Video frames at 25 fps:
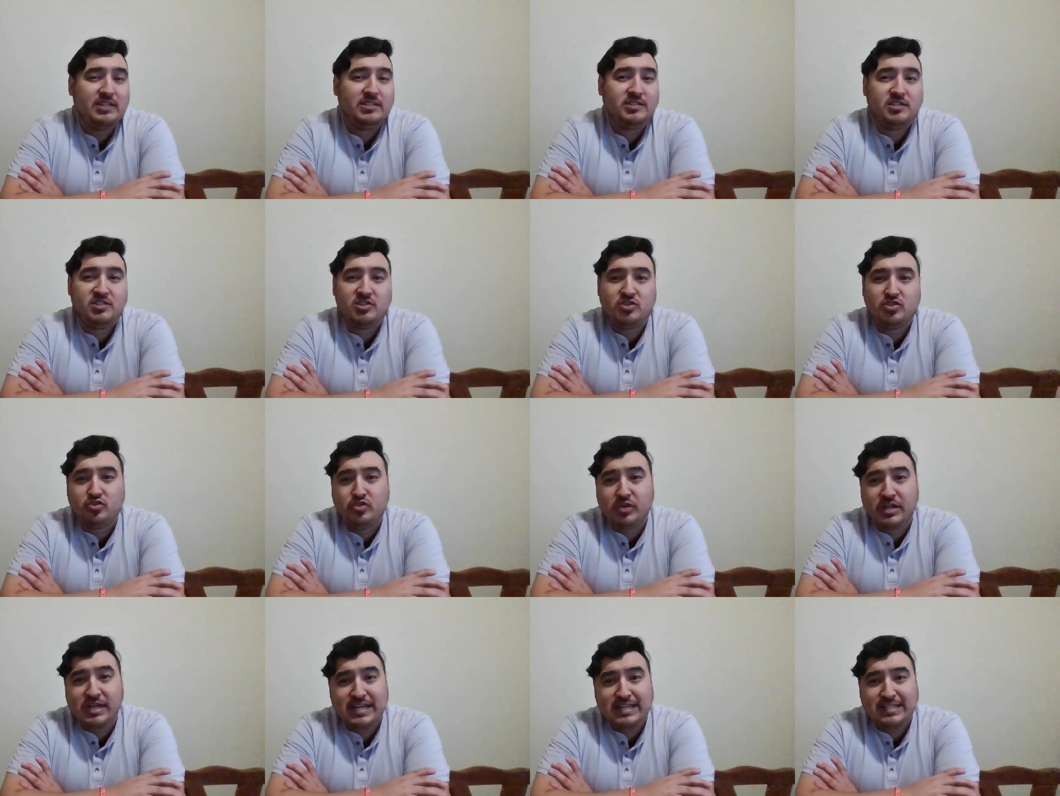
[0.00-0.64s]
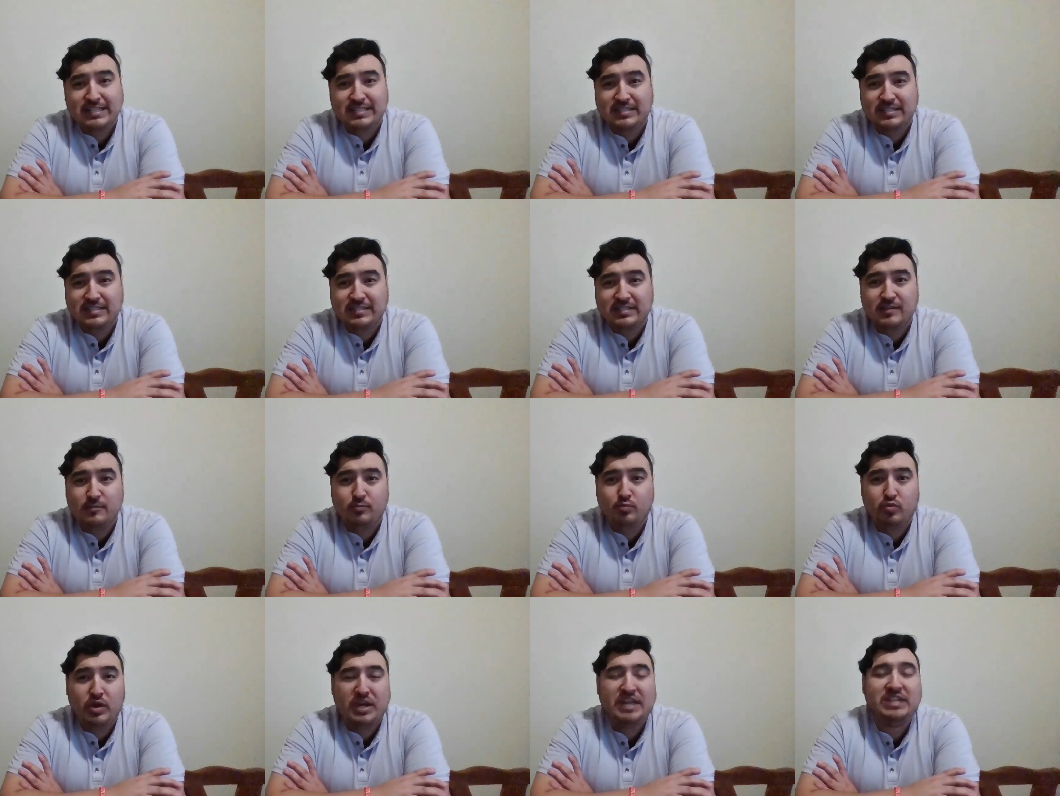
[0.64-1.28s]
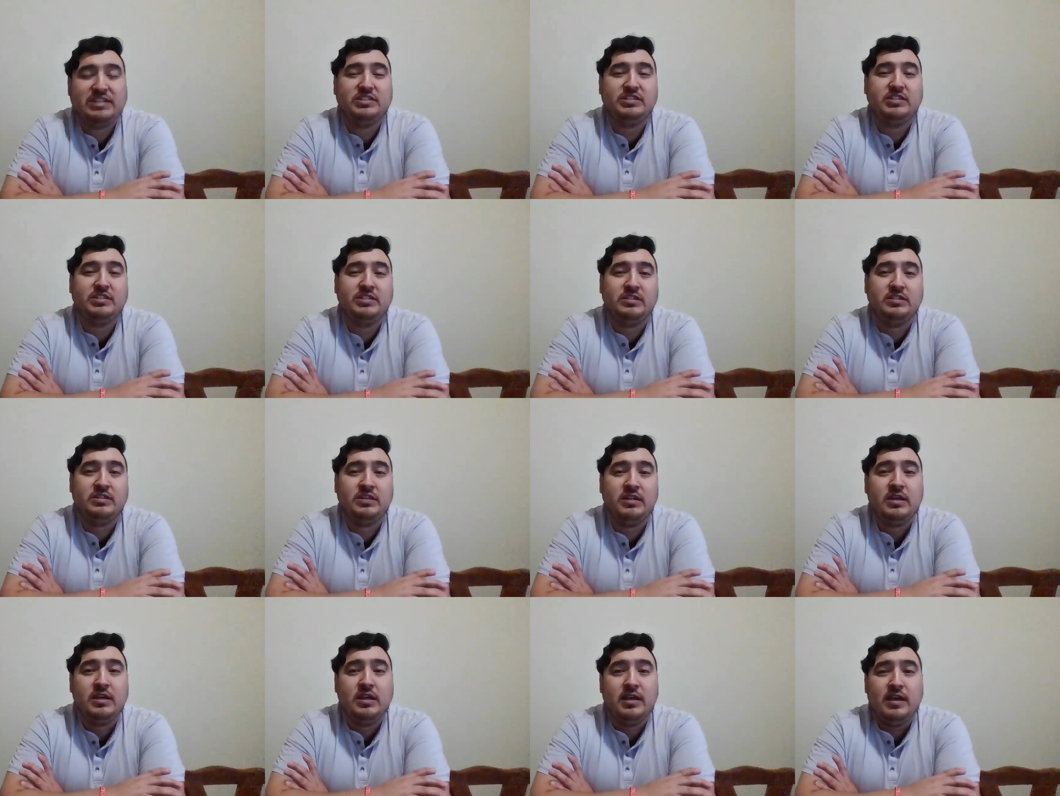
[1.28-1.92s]
to stress,
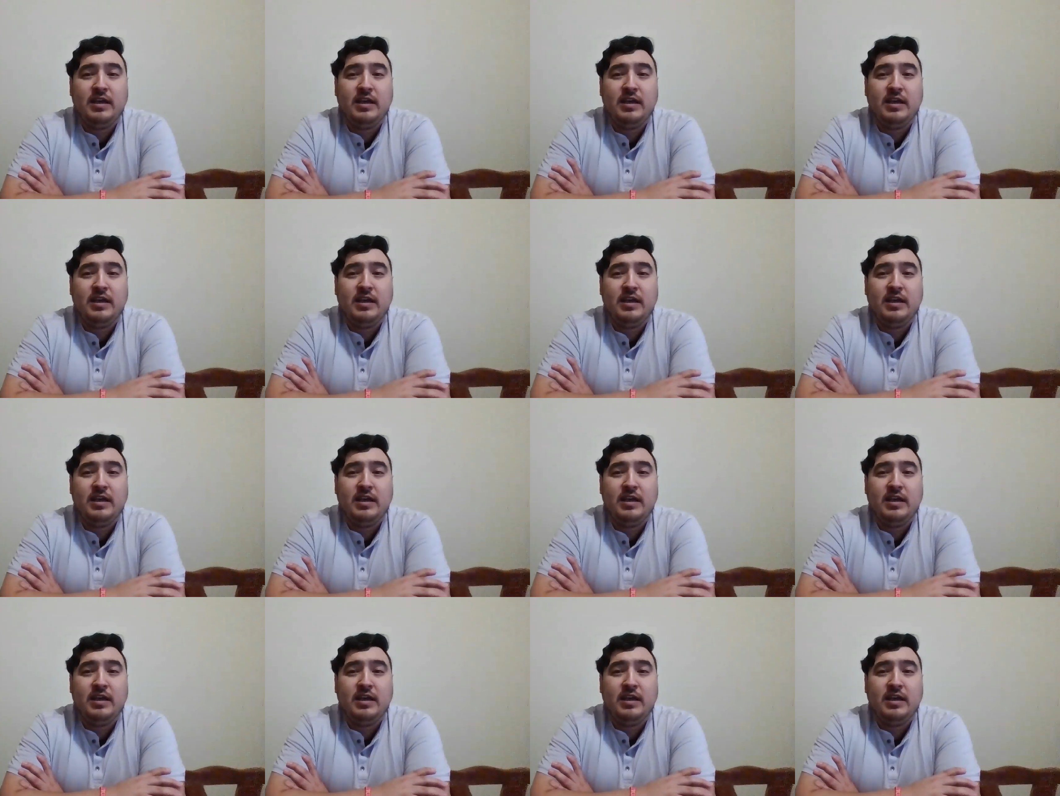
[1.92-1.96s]
depression,